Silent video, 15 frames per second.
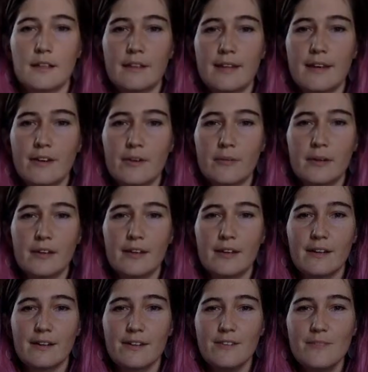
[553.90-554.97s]
There we
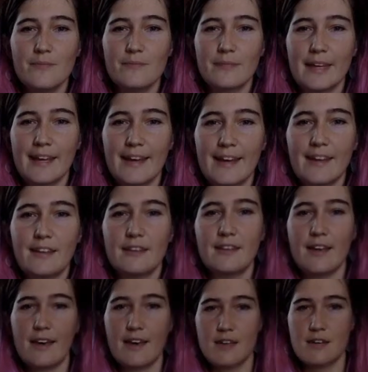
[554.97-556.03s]
go. And
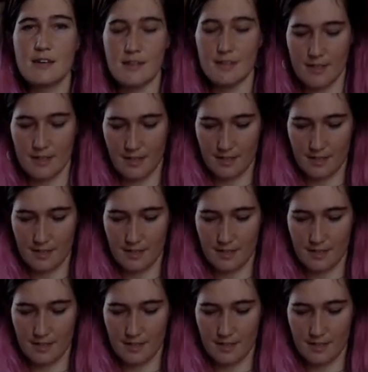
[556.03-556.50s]
then